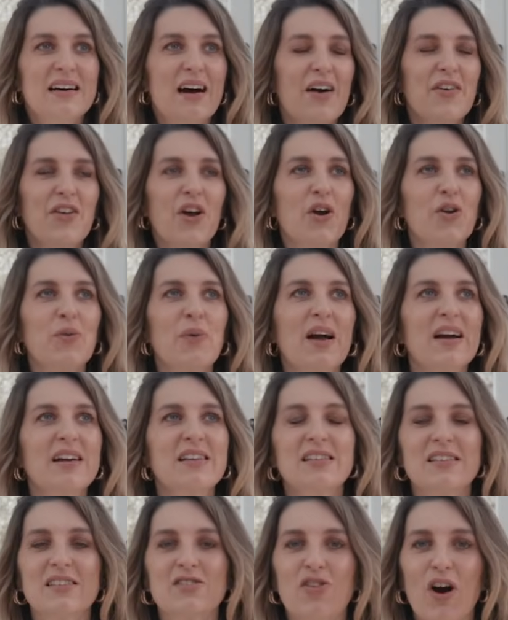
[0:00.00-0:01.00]
And the only way I
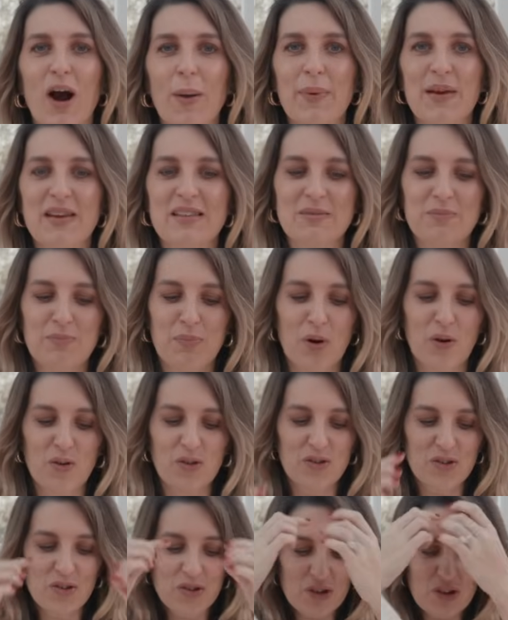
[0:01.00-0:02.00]
can describe it is
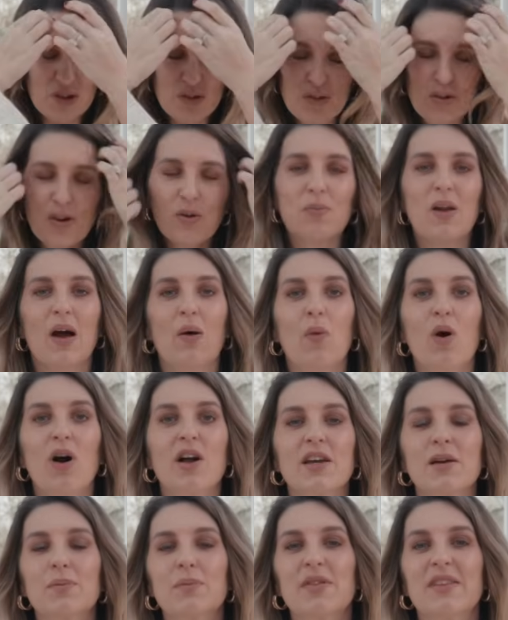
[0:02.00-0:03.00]
imposter syndrome, like
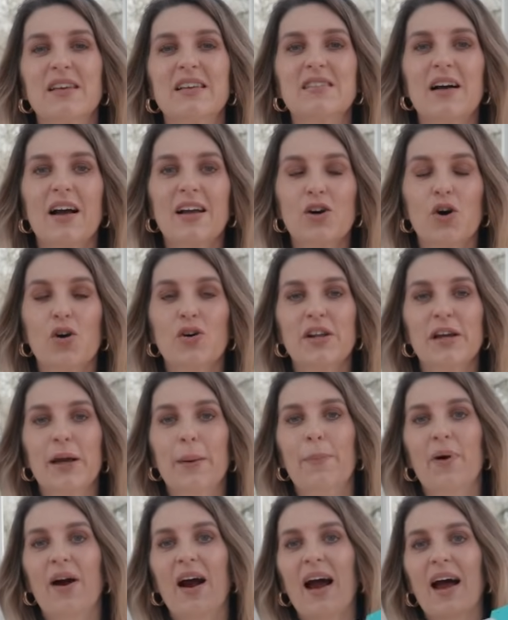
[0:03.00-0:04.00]
working with these iconic
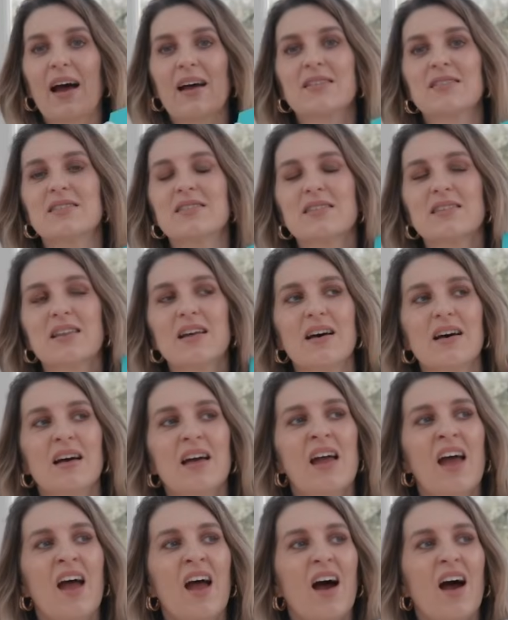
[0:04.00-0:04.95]
brands that